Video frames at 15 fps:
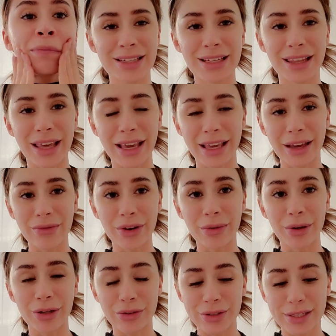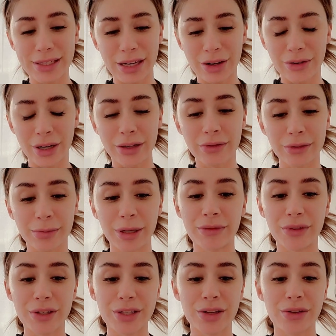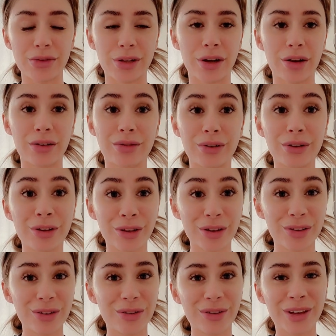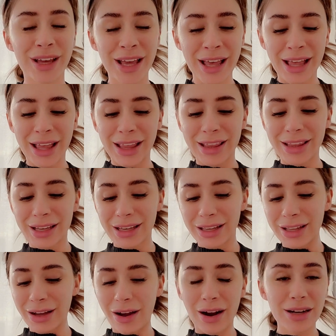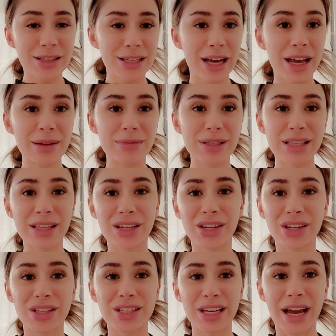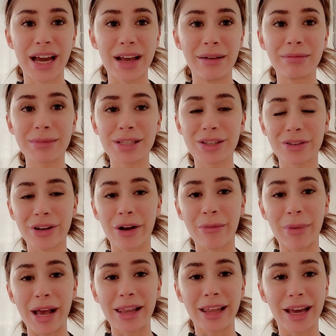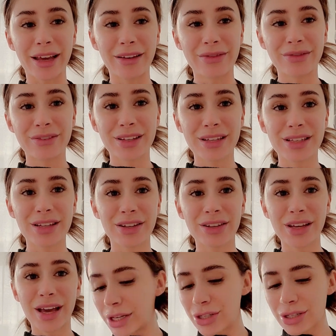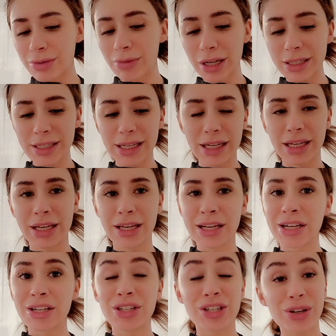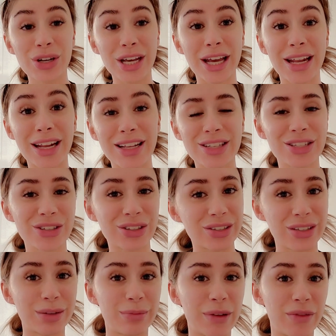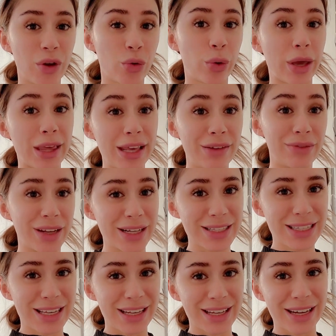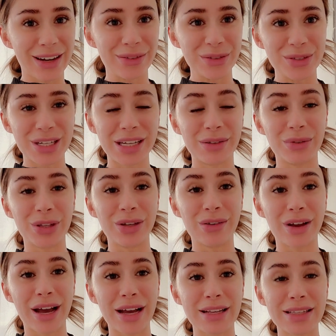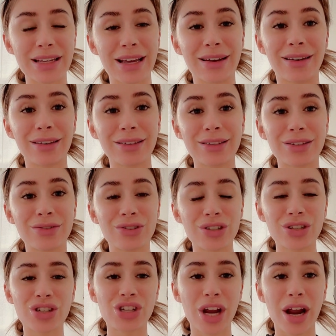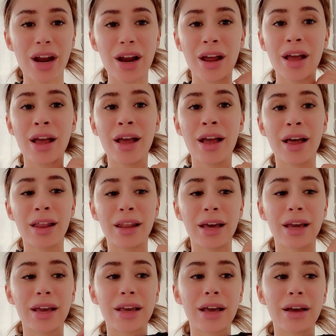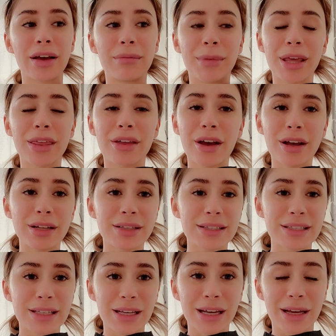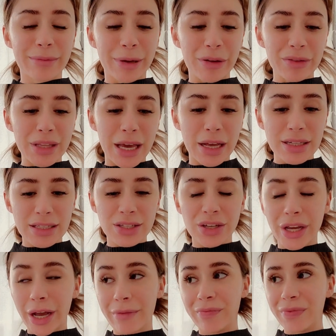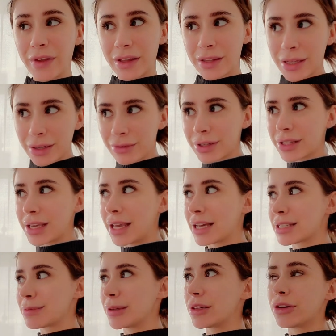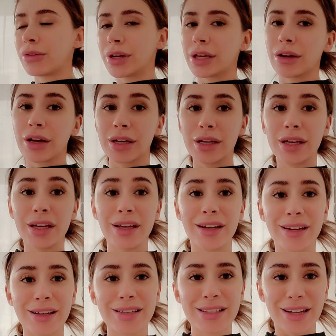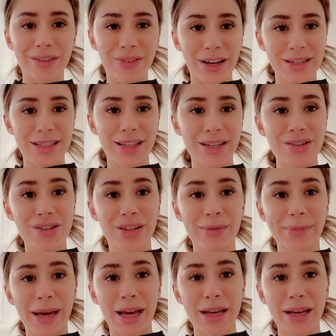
To thank everyone who stuck around with me for so long through the hard times and the good times throughout my life. So yeah, I just wanted to tune in and do a little bit of a quick evening skincare routine with you guys and also just share like my thoughts about that. So yeah, nothing really has been going on in self-isolation the